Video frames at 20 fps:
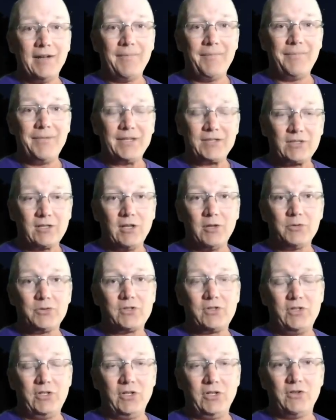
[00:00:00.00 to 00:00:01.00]
this
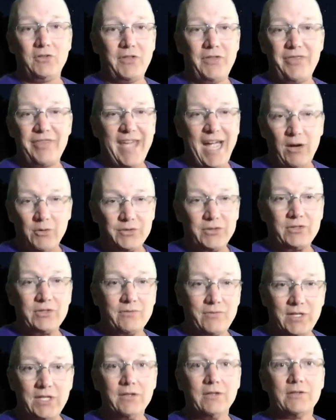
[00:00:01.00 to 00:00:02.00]
close to the Earth in thousands
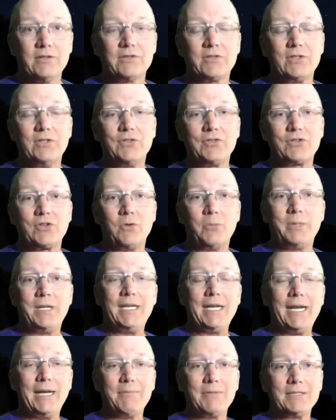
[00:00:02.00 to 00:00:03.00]
of years, and so
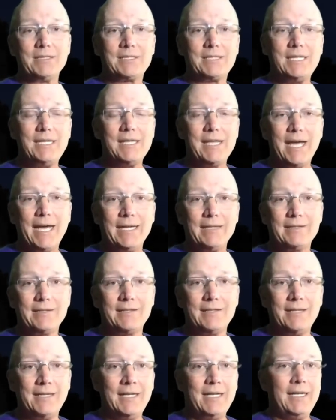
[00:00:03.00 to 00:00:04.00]
being able to see
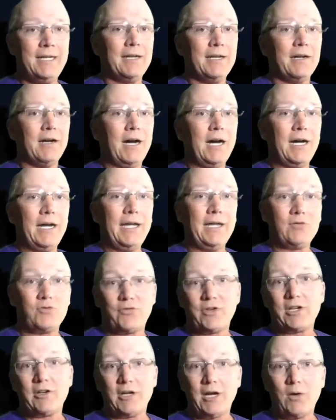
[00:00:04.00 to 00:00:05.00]
that and
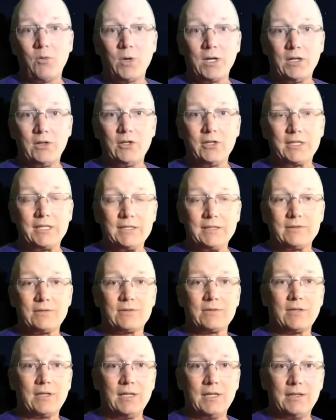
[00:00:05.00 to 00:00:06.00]
figuring out where to look
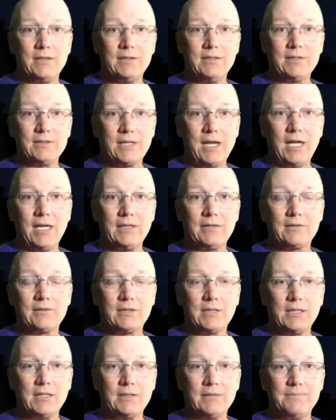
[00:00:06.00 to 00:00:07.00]
is not
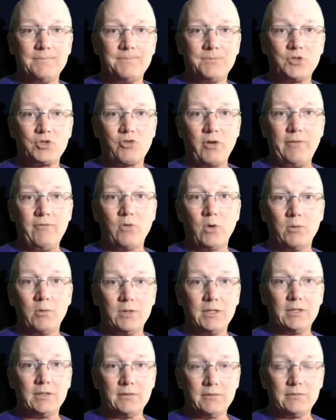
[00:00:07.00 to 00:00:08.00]

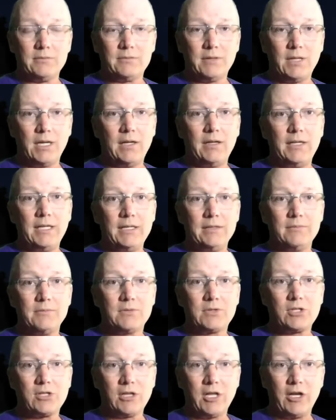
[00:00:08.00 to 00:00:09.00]
straightforward in
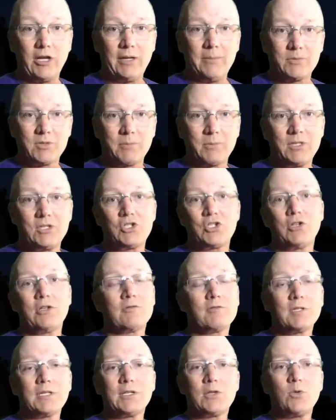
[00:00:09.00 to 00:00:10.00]
Stellarium. So I'm going to show you
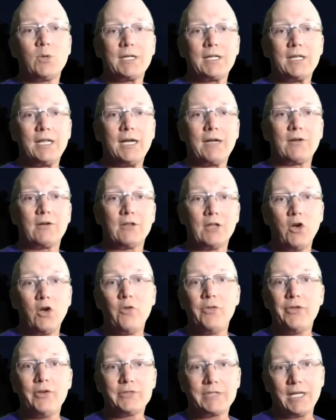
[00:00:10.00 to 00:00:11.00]
really quick how to
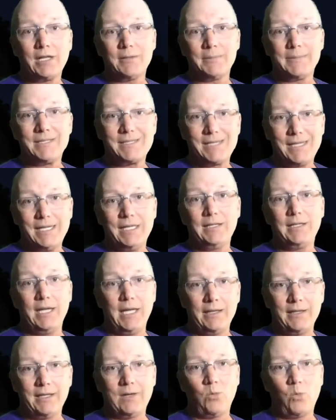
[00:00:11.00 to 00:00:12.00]
load those elements in
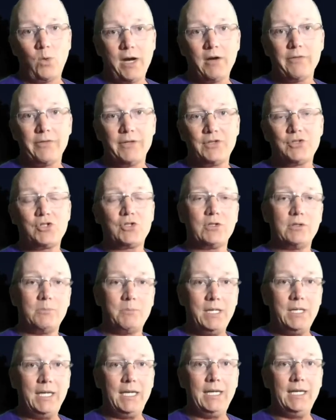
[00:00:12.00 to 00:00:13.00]
and then where this should
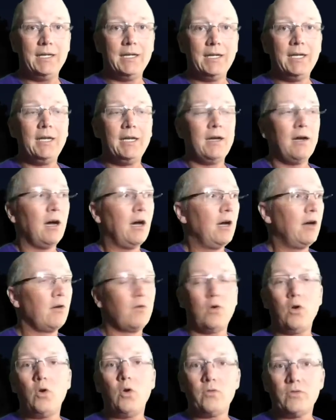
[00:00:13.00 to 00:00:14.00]
be
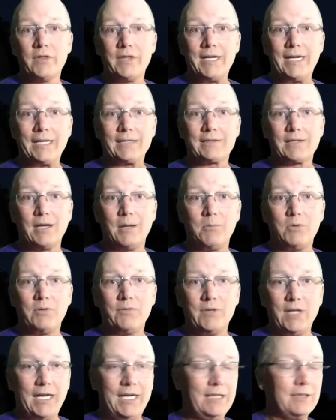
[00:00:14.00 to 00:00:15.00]
over the next couple of
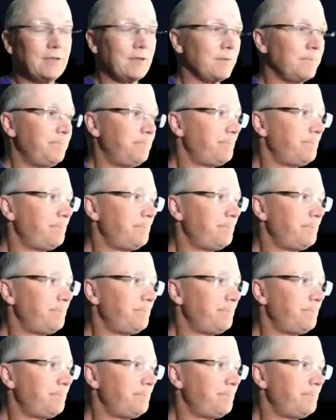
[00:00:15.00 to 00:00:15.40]
nights.